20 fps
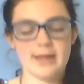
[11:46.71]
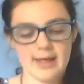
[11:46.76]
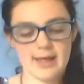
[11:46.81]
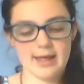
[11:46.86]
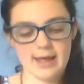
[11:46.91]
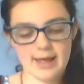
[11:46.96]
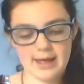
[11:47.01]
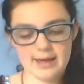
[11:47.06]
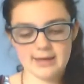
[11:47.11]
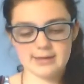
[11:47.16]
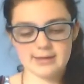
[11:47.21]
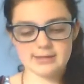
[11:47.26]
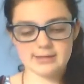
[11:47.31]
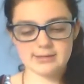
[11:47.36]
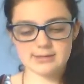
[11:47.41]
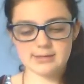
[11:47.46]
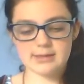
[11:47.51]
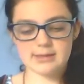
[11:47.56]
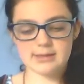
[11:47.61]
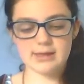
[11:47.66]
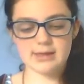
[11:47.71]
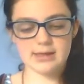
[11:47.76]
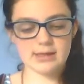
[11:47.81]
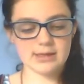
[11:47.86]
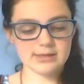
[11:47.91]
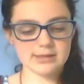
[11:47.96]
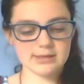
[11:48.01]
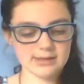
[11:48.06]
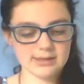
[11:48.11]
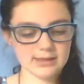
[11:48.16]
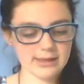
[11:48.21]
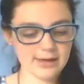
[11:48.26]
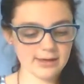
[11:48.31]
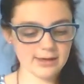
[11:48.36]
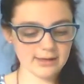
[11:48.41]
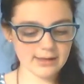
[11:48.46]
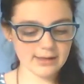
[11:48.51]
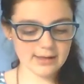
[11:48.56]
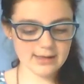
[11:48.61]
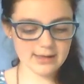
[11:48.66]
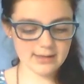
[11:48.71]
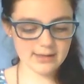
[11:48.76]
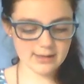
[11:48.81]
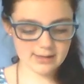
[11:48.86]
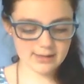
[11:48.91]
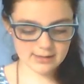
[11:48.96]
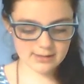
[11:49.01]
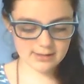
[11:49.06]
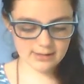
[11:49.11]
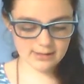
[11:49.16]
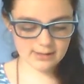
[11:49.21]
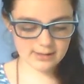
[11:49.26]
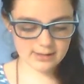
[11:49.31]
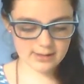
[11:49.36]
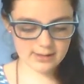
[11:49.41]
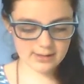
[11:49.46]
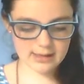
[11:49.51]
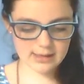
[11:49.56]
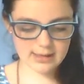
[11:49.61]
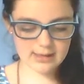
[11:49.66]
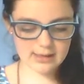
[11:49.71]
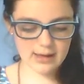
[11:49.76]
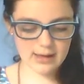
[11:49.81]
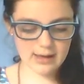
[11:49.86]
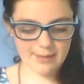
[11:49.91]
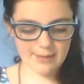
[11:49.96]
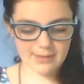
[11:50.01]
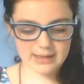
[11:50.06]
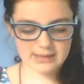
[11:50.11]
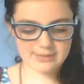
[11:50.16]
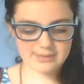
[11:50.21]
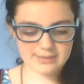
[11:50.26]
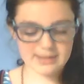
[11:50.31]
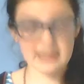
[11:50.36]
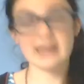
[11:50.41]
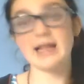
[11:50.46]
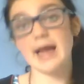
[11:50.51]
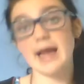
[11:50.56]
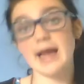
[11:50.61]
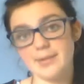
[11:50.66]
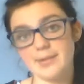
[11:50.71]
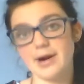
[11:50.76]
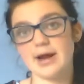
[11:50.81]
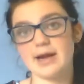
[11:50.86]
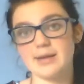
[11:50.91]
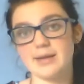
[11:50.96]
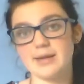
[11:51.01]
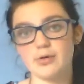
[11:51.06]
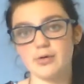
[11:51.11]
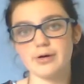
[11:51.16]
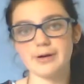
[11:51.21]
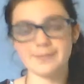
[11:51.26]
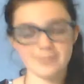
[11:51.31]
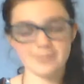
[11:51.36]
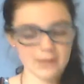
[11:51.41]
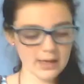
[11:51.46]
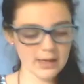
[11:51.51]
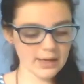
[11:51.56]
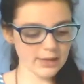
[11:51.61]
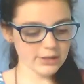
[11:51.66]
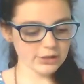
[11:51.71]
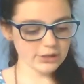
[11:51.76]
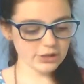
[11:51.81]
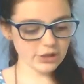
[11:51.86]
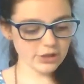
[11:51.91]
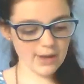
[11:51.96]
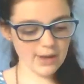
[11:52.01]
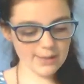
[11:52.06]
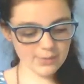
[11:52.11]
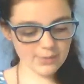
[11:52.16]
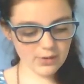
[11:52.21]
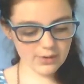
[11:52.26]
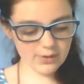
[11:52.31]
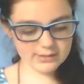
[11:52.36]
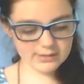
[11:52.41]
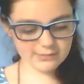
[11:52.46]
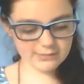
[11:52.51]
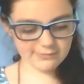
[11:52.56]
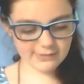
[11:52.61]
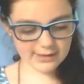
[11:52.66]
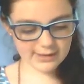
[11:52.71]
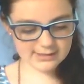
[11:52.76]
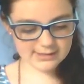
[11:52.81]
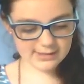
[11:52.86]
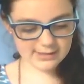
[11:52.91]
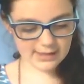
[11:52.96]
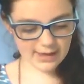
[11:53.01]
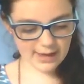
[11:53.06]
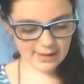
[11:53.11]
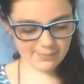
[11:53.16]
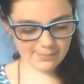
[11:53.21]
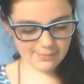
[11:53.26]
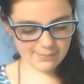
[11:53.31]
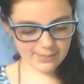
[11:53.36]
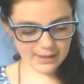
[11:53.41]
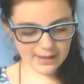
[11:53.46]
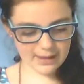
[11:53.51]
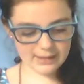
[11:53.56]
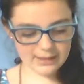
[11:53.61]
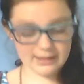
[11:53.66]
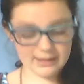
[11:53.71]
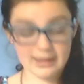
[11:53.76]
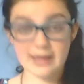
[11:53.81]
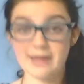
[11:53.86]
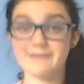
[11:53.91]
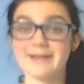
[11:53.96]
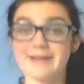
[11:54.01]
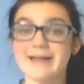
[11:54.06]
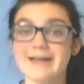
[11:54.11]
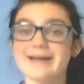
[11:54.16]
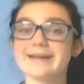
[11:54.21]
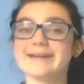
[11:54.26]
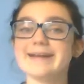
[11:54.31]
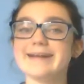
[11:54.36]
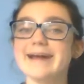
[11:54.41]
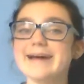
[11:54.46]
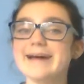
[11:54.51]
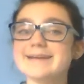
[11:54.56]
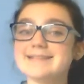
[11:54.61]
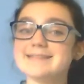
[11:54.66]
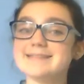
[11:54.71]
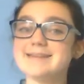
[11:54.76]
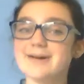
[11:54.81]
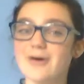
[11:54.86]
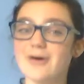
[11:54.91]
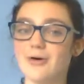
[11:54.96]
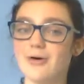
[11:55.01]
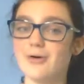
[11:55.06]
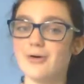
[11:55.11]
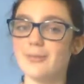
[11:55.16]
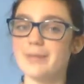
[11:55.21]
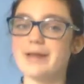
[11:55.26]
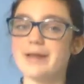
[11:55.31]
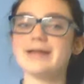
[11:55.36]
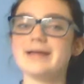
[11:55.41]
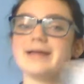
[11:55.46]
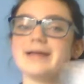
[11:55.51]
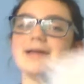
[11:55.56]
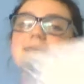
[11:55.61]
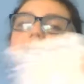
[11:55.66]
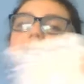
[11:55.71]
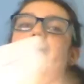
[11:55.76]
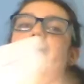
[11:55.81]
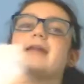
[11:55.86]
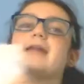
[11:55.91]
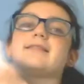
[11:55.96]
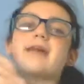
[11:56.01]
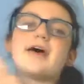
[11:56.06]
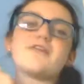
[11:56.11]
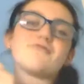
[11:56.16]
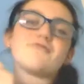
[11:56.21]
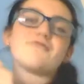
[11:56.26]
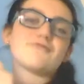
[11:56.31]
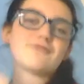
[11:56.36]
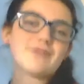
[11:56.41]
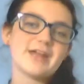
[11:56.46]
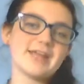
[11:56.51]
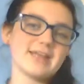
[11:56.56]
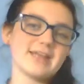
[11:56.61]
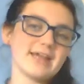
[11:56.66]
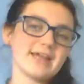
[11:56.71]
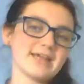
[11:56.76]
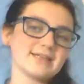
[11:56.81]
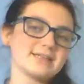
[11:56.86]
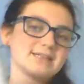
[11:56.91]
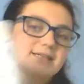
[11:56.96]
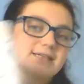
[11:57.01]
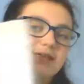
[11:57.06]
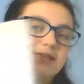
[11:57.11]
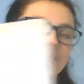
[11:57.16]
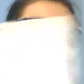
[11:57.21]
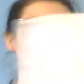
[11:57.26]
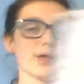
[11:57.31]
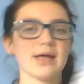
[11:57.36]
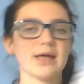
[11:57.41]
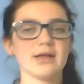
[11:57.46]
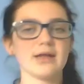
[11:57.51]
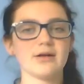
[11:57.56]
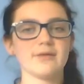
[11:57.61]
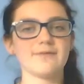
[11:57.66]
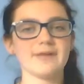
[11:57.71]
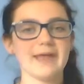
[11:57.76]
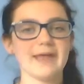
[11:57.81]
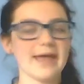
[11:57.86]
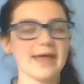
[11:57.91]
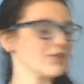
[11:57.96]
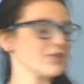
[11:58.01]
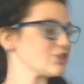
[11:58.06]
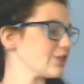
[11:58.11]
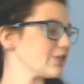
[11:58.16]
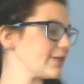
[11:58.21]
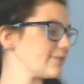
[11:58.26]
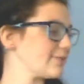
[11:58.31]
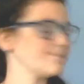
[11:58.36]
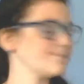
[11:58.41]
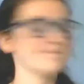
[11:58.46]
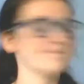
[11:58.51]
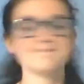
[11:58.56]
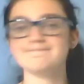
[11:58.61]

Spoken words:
And it is clearly not meant to be in a library anymore. So I'm going to fix it up and give it a nice home and then read it. Bring it on vacation.